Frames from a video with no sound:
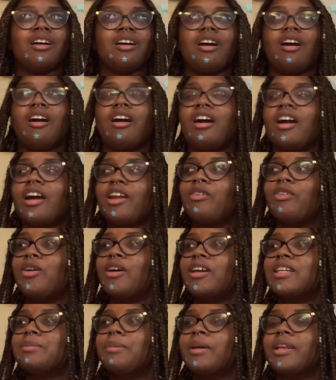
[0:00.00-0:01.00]
I don't know how
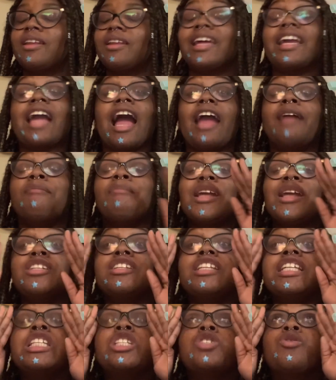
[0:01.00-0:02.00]
to explain it. Like I imagine
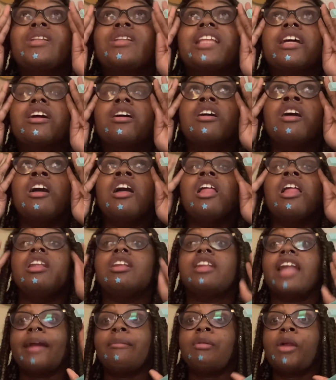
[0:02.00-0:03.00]
this is what the
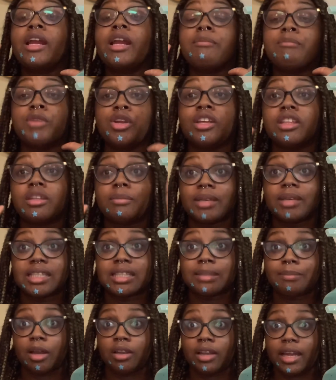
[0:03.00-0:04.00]
library and Beauty and the Beast
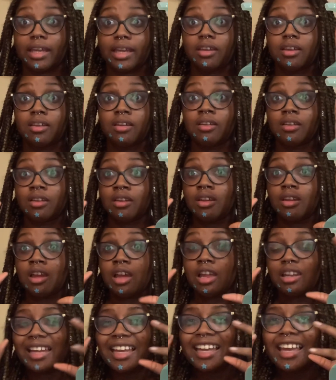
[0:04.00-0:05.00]
smell like.
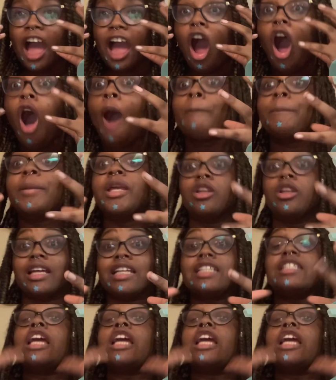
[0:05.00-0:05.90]
Like opulence.